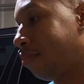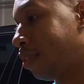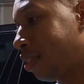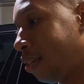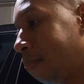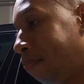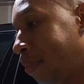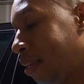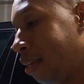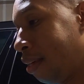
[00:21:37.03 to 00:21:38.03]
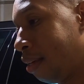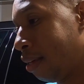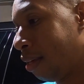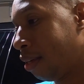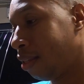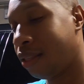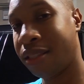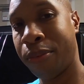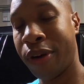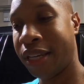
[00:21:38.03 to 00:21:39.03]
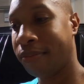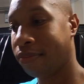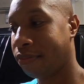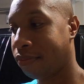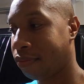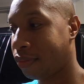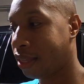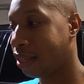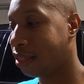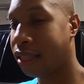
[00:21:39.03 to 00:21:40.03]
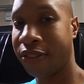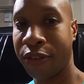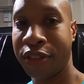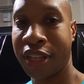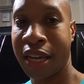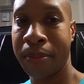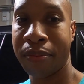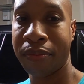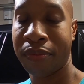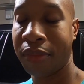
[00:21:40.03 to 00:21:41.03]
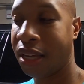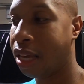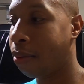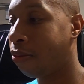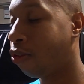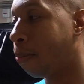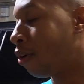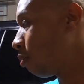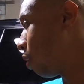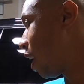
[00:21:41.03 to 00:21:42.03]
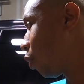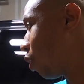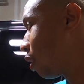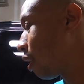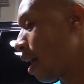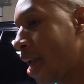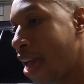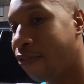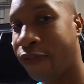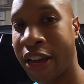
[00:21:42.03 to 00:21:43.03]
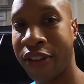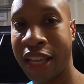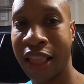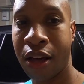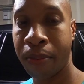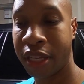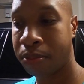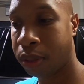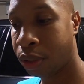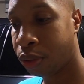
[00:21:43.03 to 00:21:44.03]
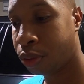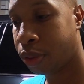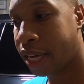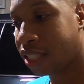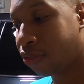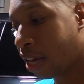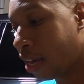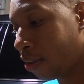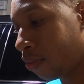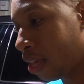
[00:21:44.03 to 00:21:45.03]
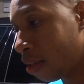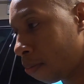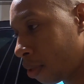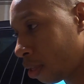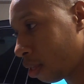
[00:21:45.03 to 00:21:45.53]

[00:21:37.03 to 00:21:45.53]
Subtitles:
So it's disappointing. It's not the first time. Before I bought this black one, I had found a Long Beach blue X5 M.